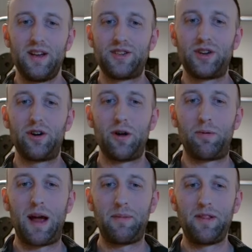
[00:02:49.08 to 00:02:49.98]
Sure, you'll
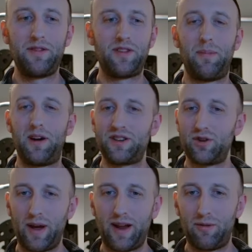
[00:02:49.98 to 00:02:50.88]
probably lose a bunch
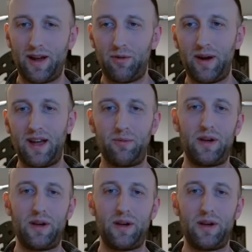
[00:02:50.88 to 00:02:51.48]
of weight right away.